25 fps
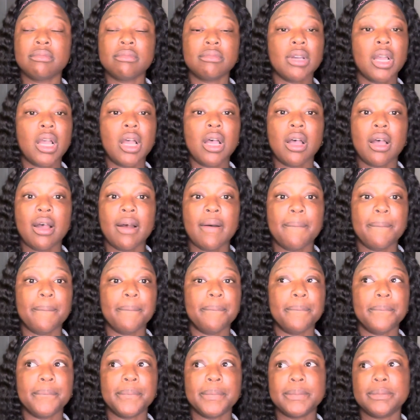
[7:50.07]

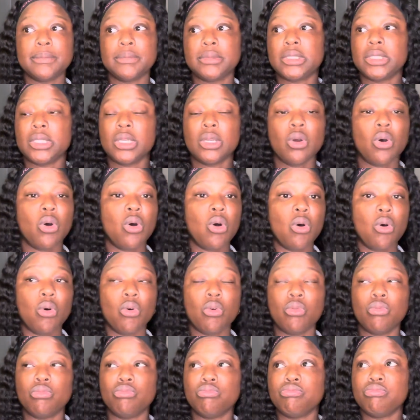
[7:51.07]
um, to
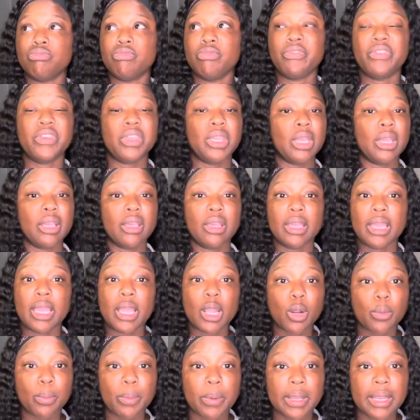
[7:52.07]
go via
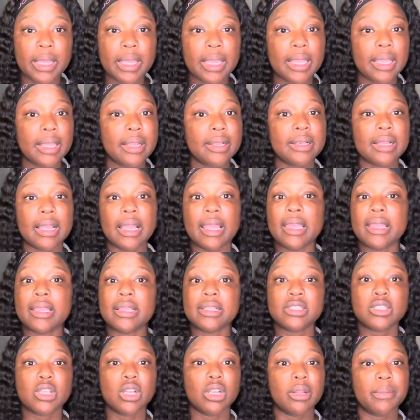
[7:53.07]
airplane, like
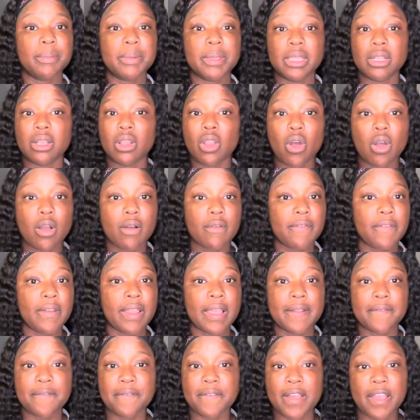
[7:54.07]
it's going to be a long
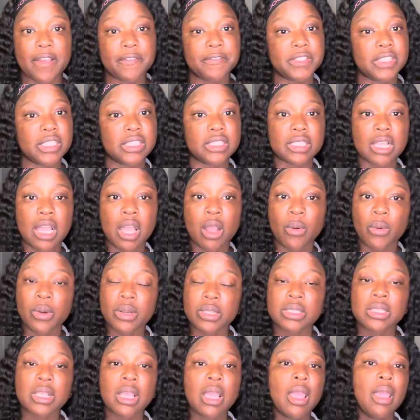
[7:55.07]
flight, five, six
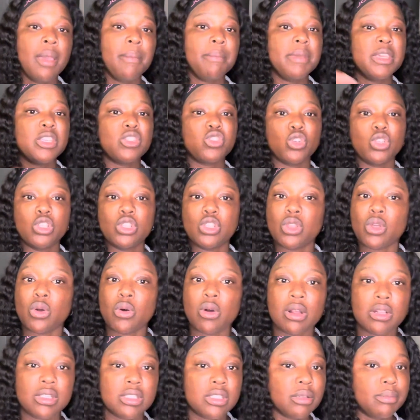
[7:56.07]
hours, make sure you throw
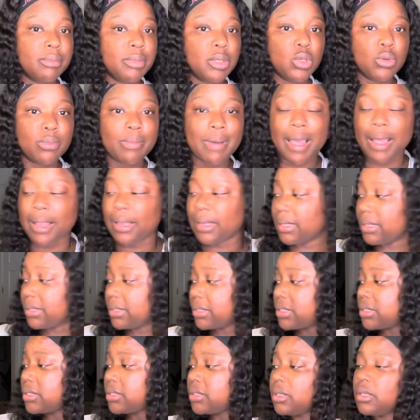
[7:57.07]
on some New
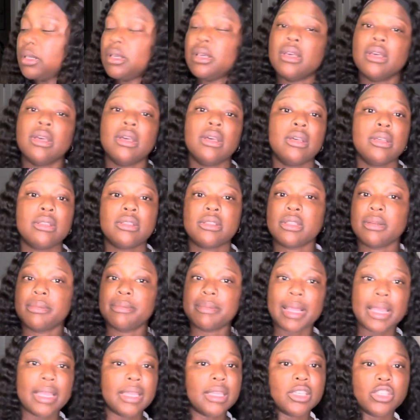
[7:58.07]
Balance some
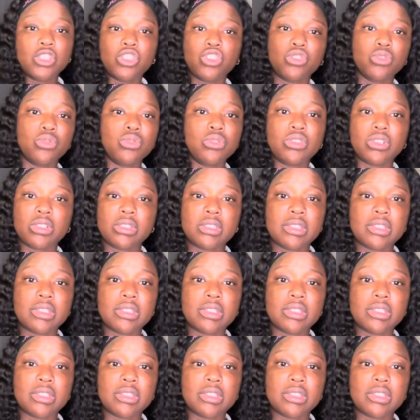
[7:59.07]
Nike shoes or